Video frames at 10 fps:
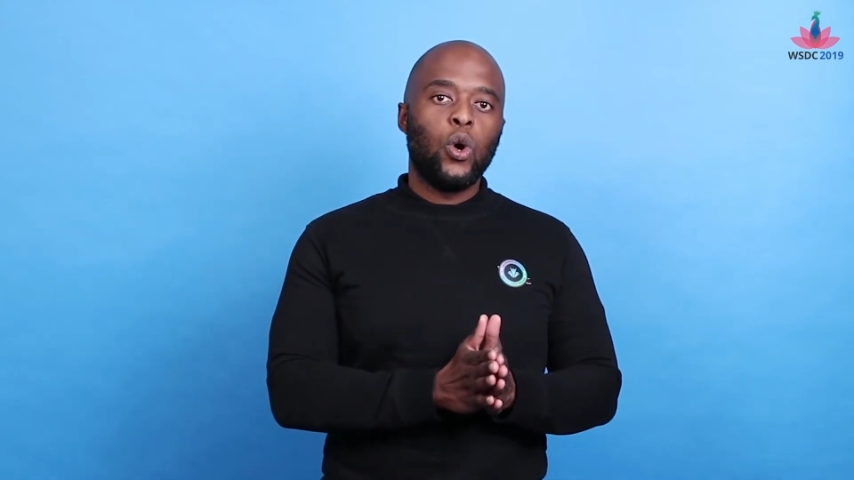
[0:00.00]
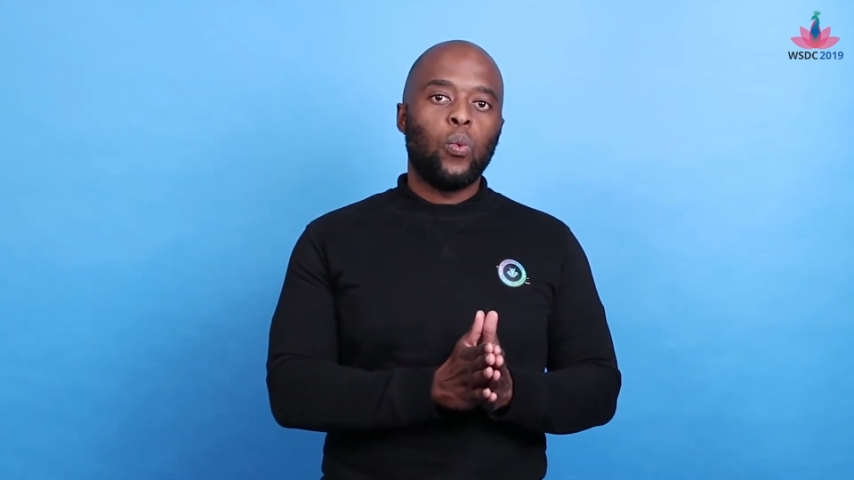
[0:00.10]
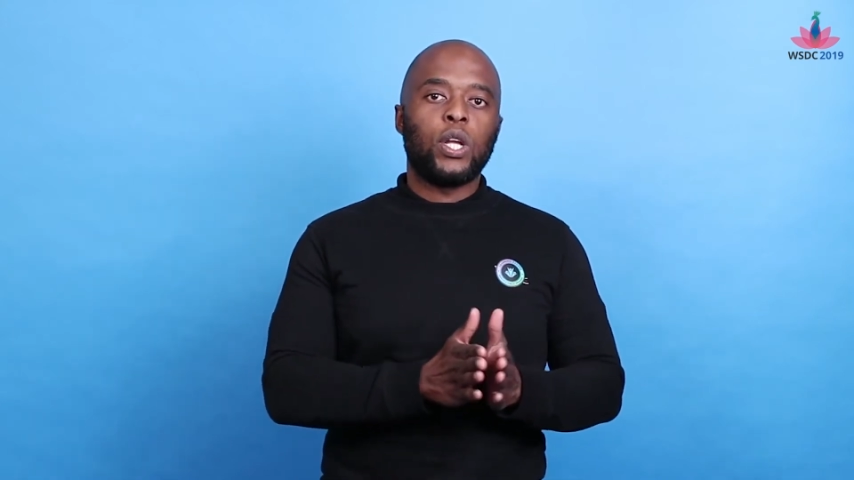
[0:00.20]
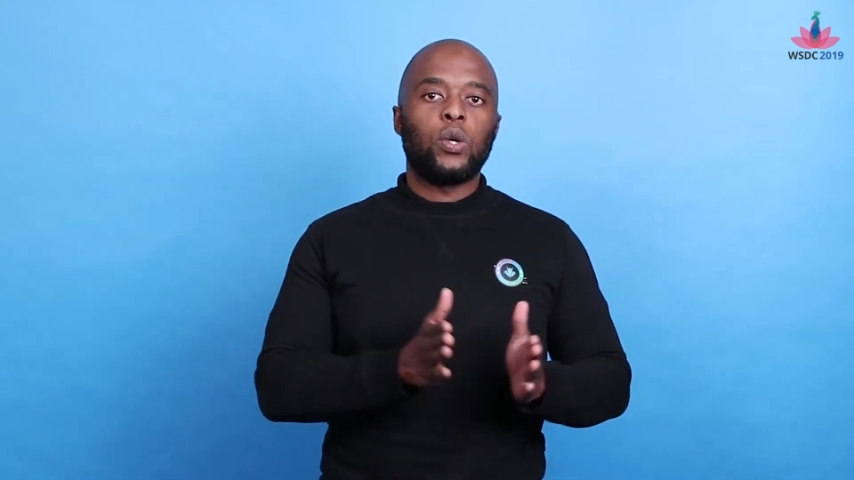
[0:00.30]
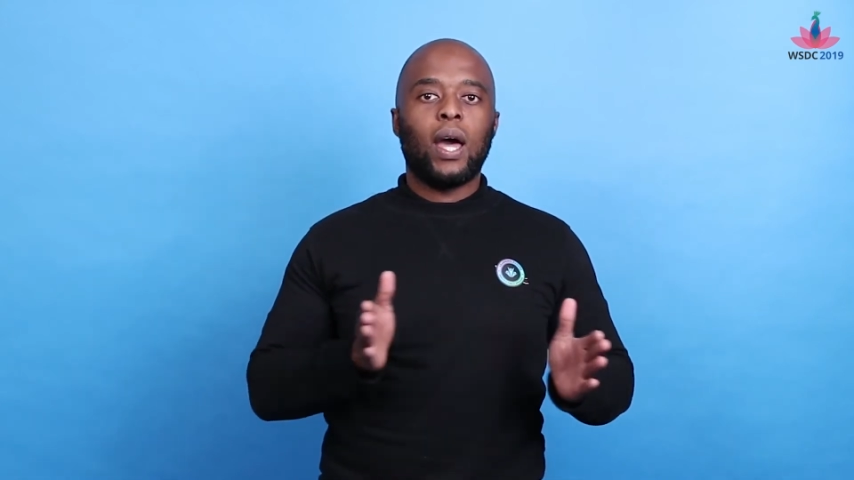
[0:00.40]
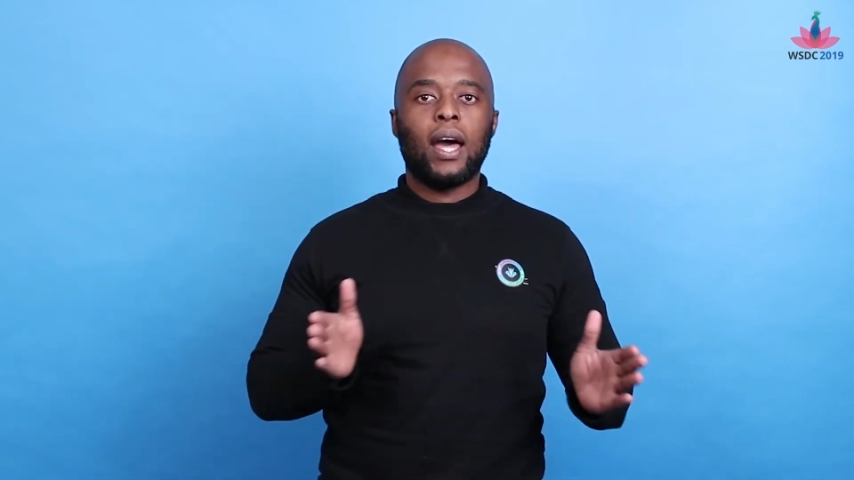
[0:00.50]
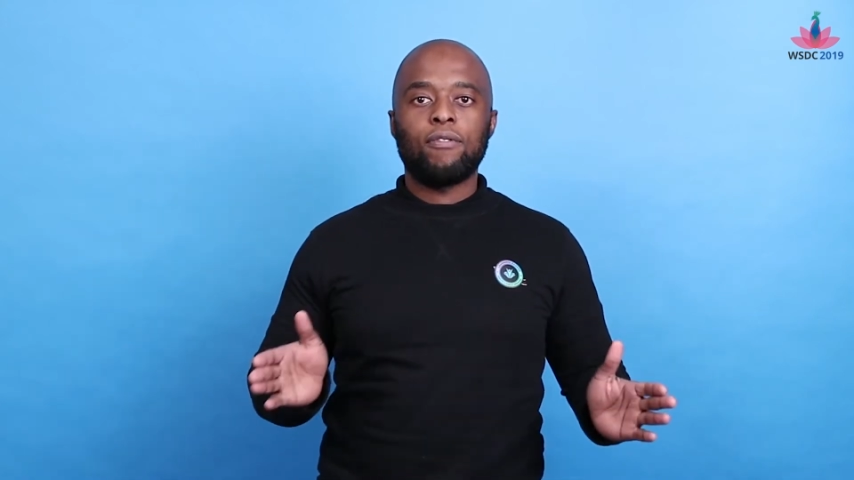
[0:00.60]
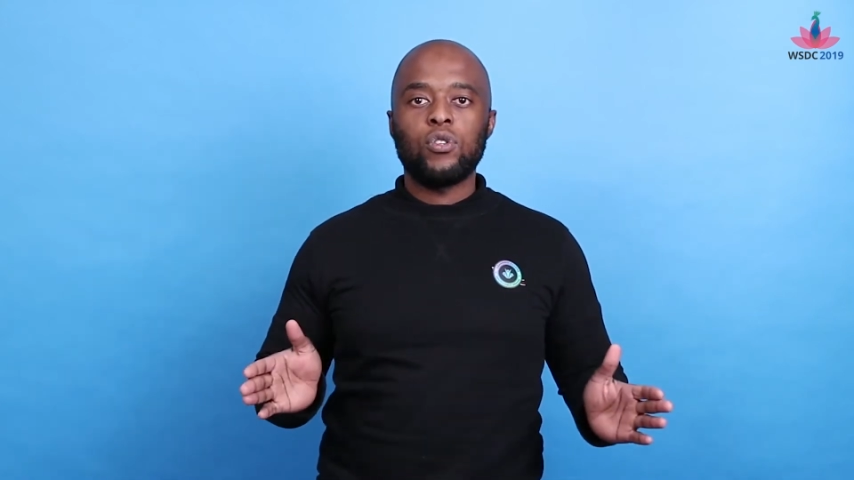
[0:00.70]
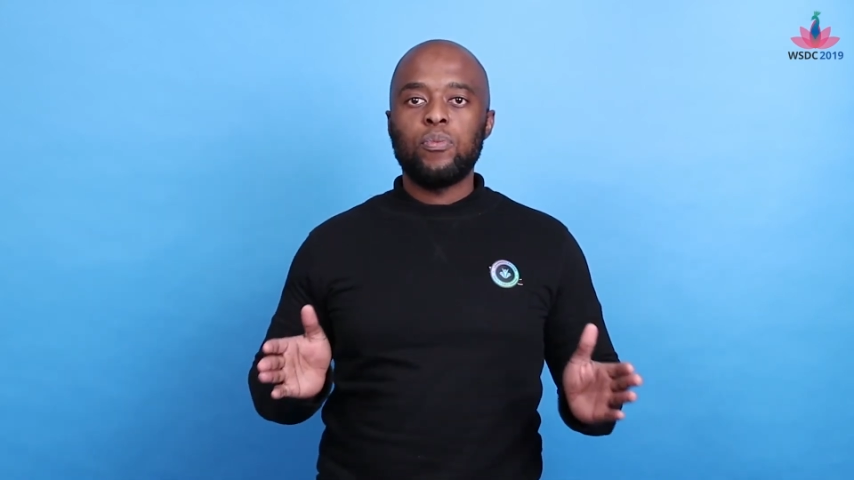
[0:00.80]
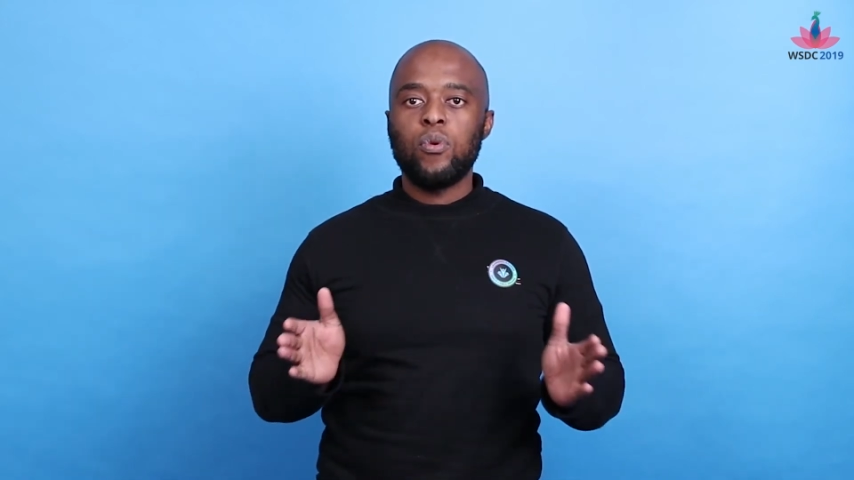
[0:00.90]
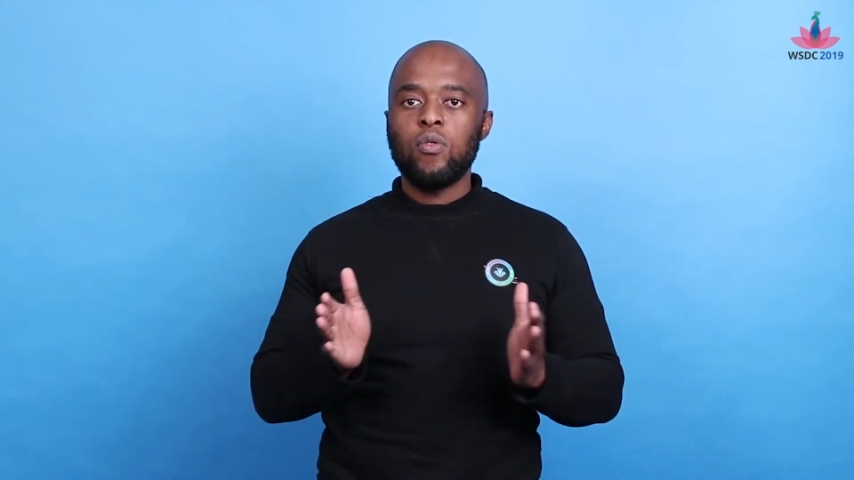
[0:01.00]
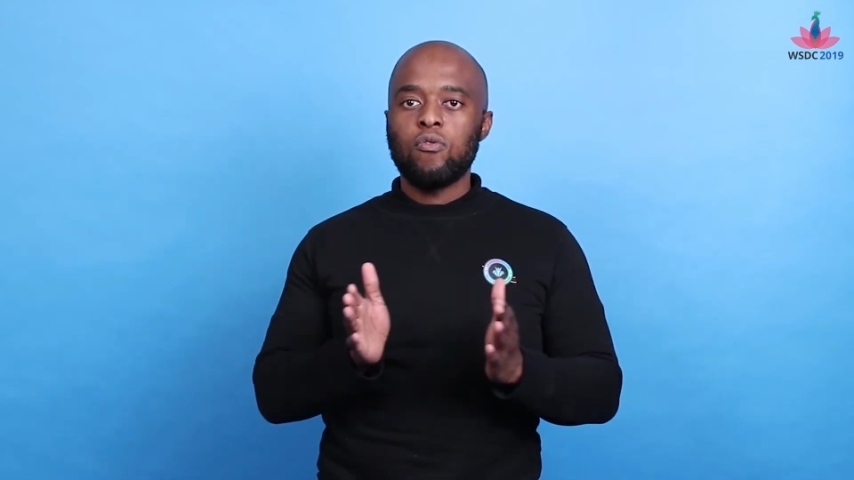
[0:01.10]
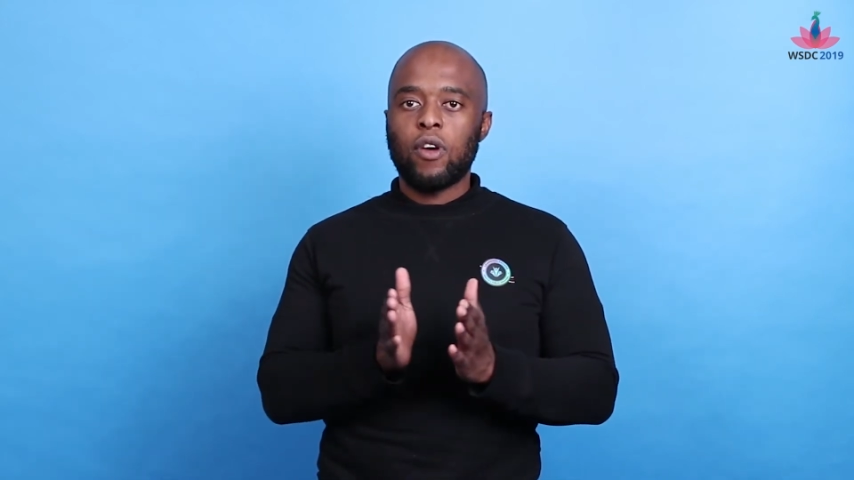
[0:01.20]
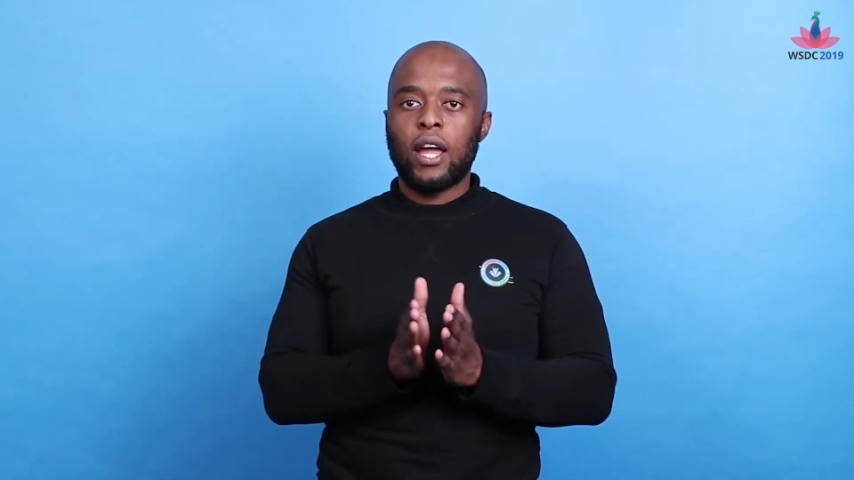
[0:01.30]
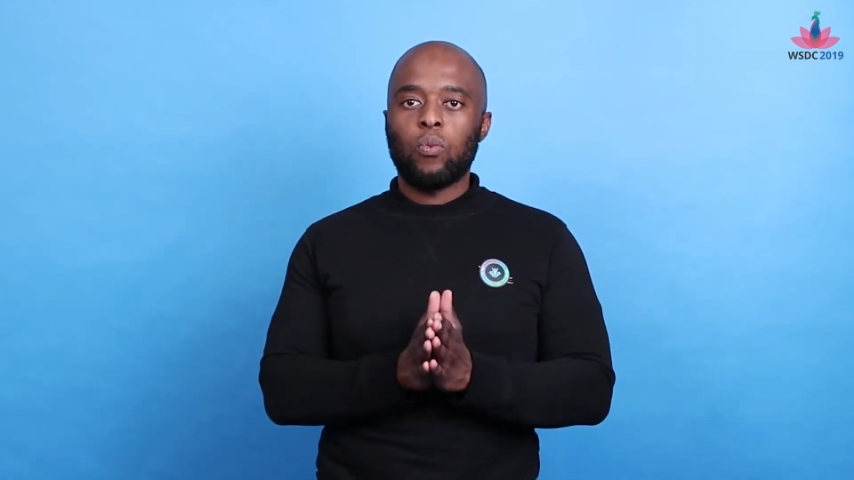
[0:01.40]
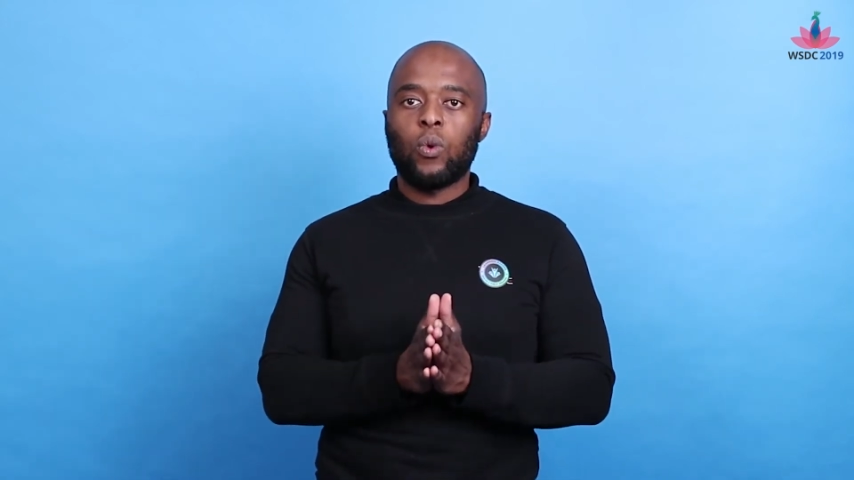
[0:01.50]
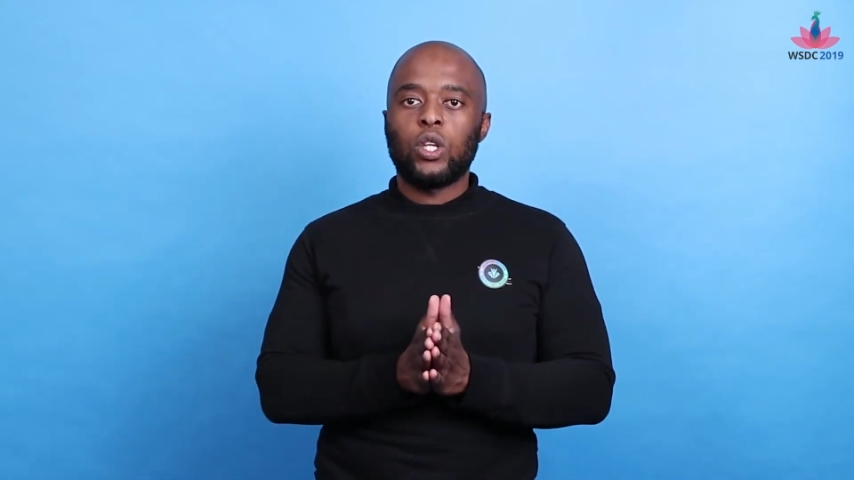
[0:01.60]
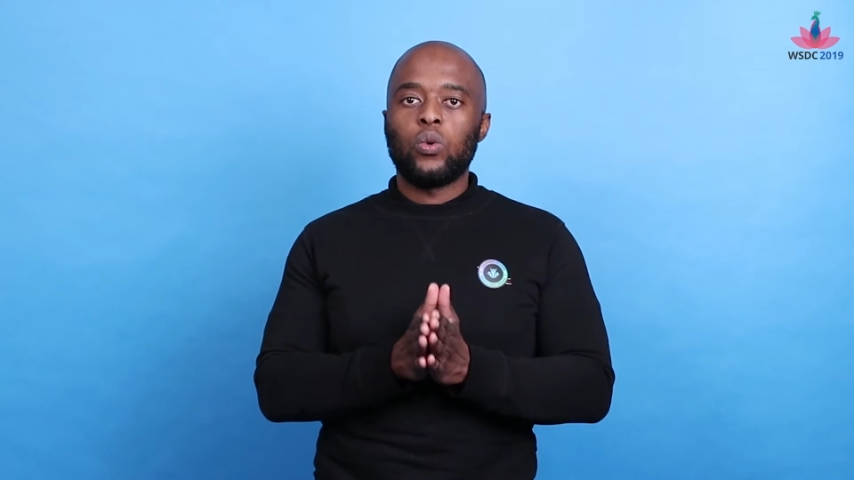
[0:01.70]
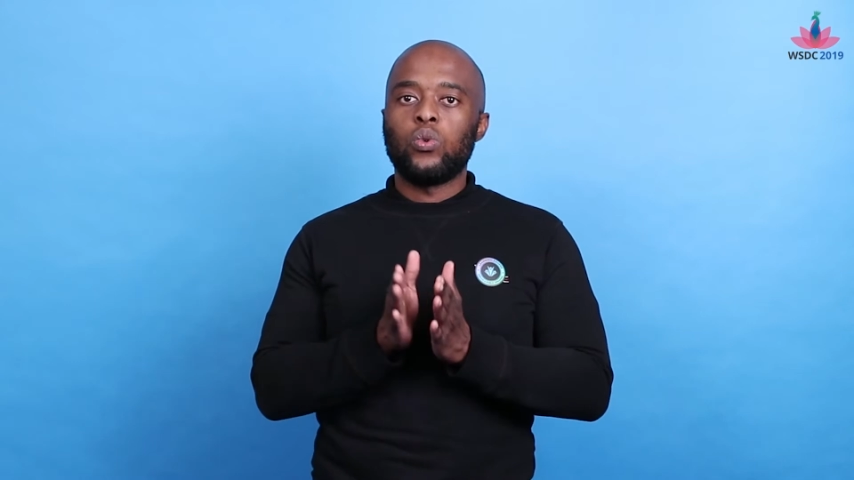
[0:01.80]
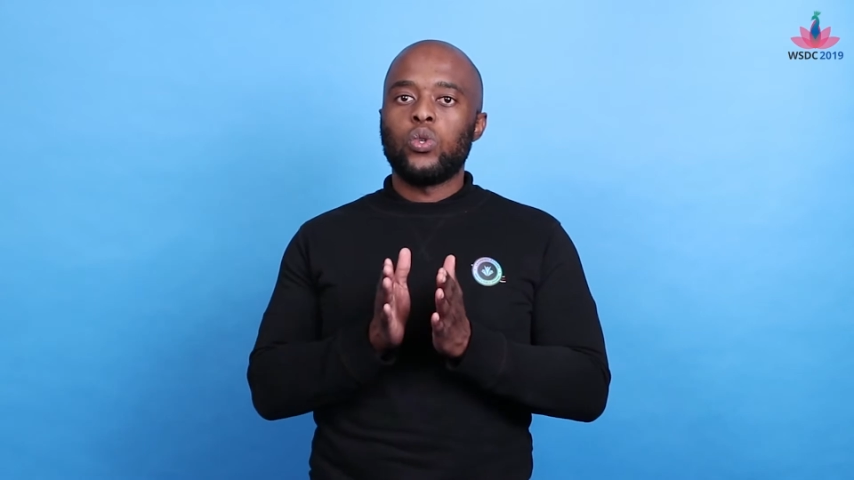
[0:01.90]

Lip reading: what you have to prove and what you